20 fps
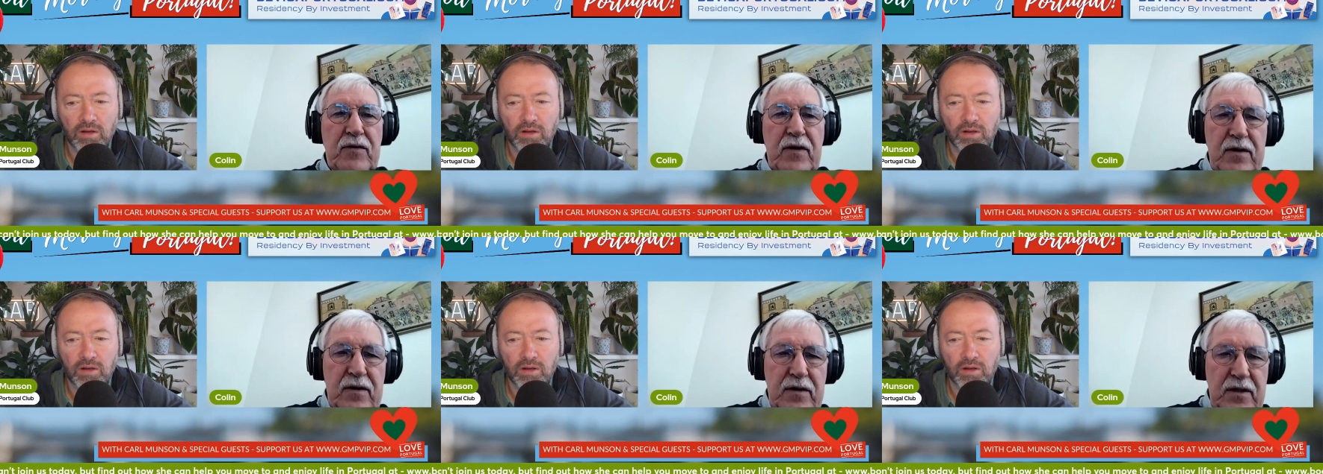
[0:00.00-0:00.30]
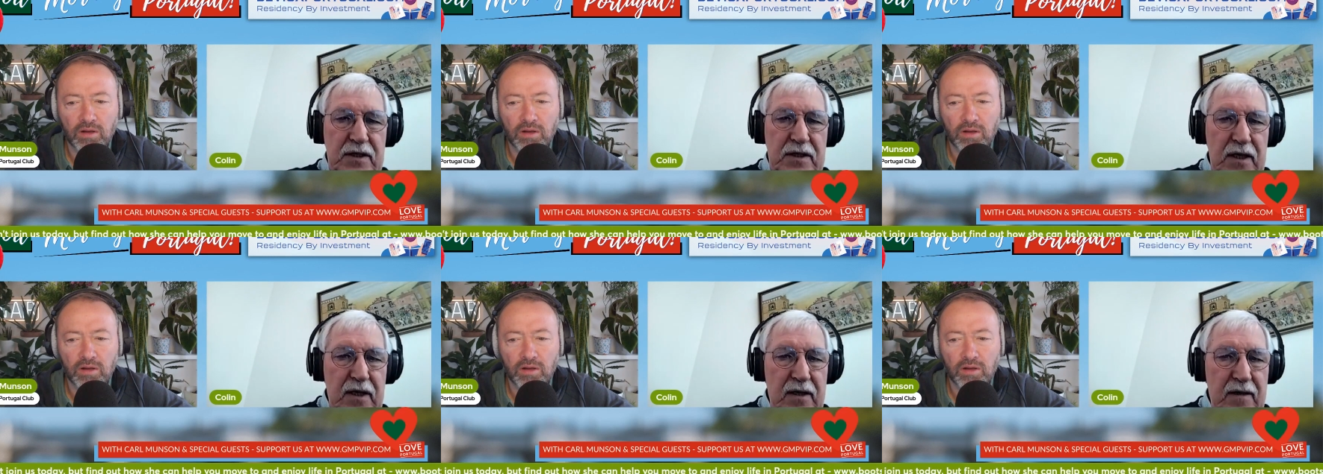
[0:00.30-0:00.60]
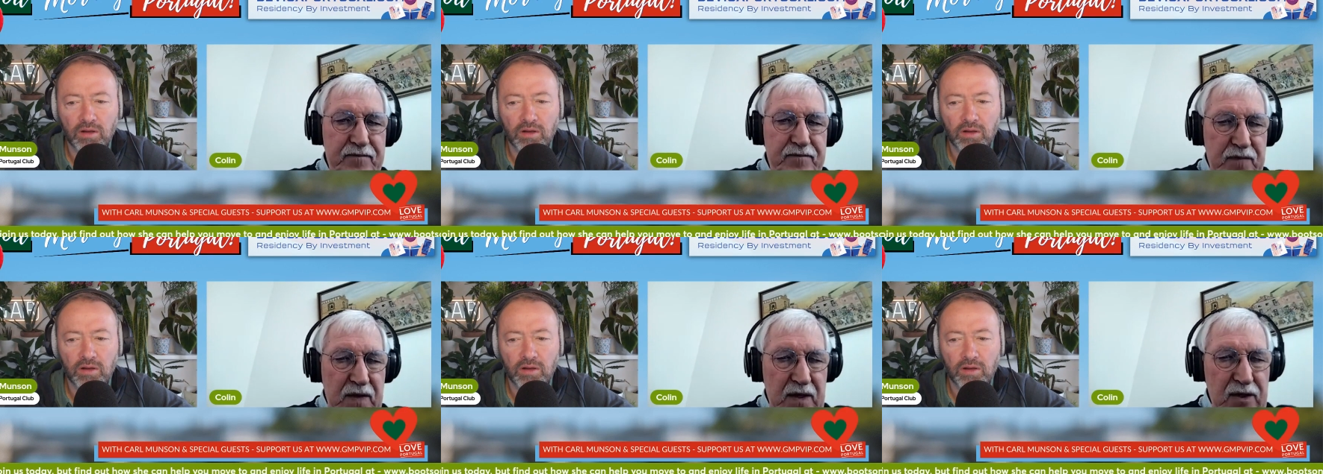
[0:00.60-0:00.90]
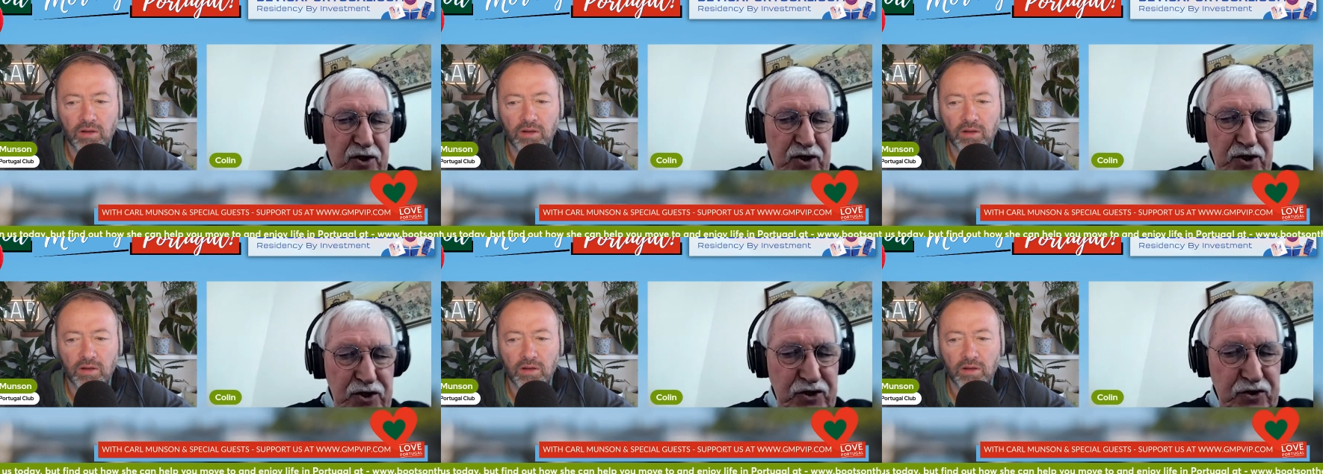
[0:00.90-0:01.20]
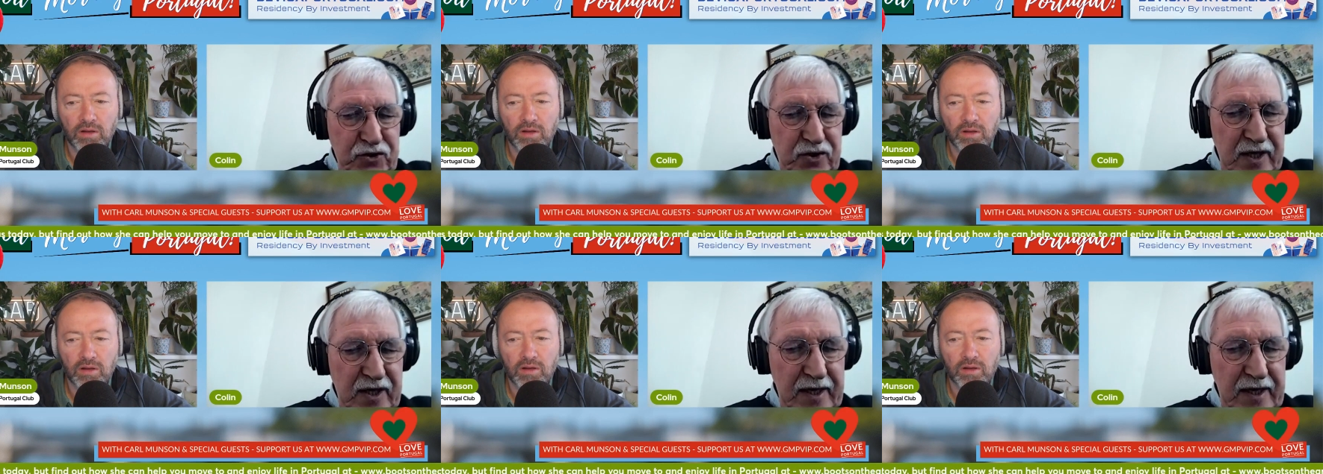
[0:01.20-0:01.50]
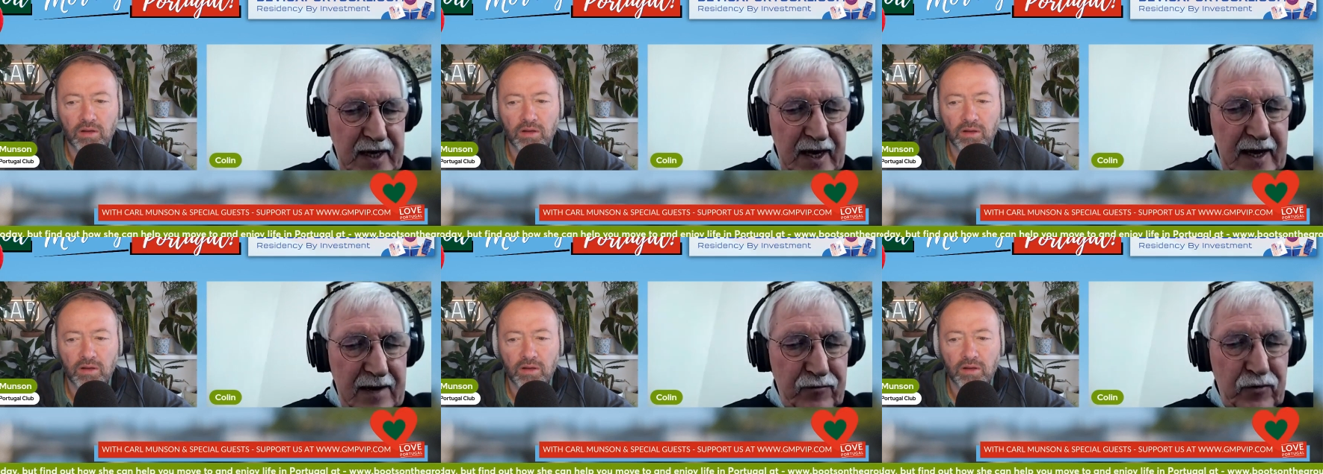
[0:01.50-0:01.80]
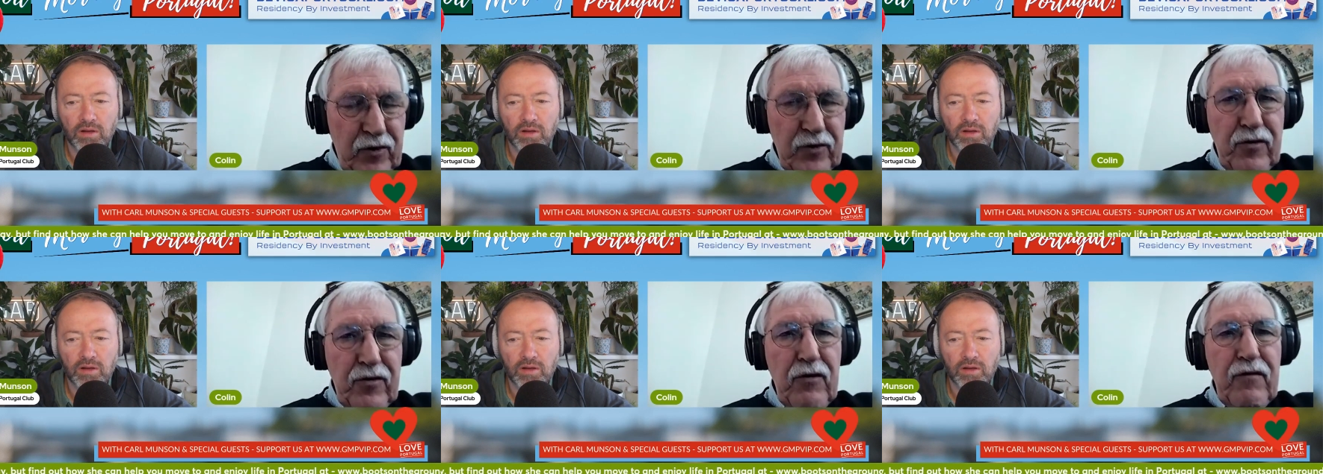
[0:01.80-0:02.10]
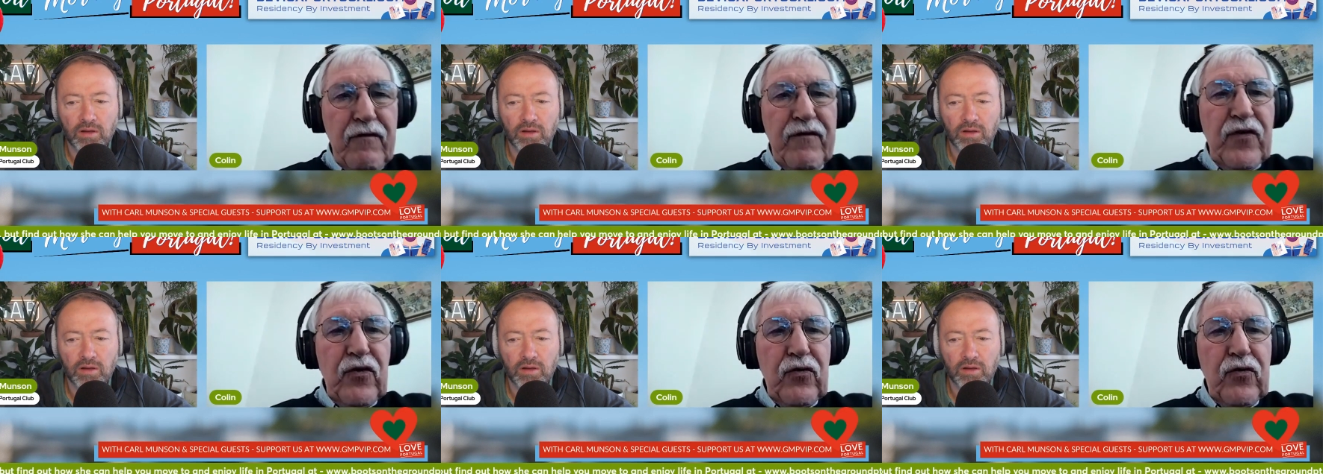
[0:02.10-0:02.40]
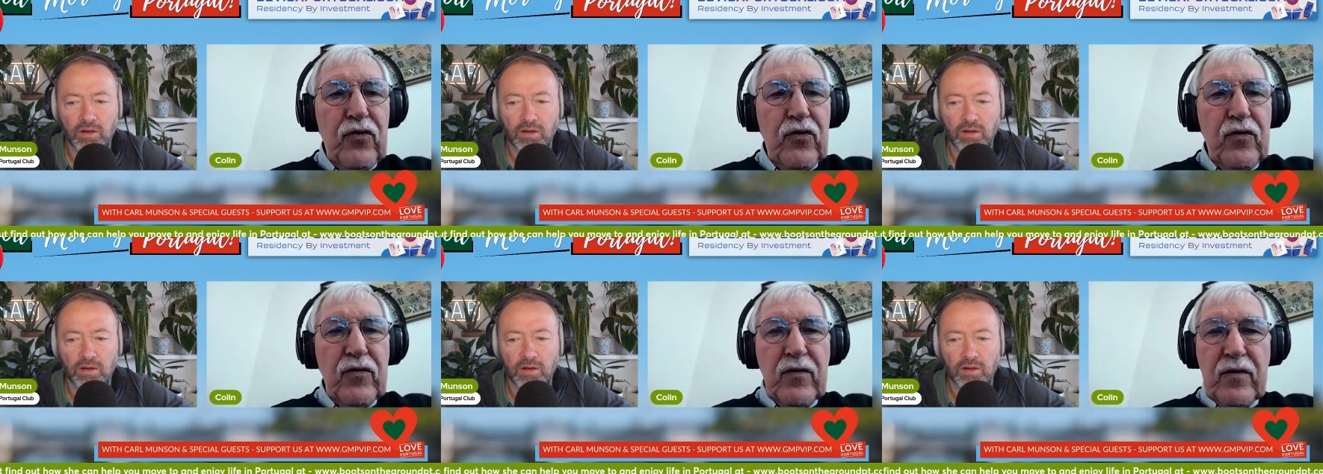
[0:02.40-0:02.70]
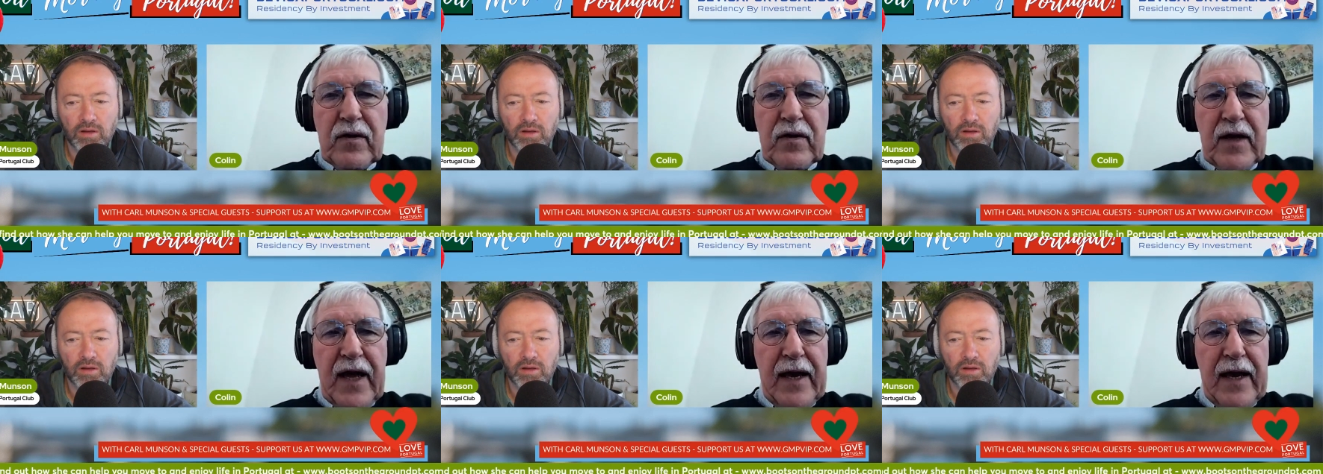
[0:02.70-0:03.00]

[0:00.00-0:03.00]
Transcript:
Speaker 1: so that should they get run over or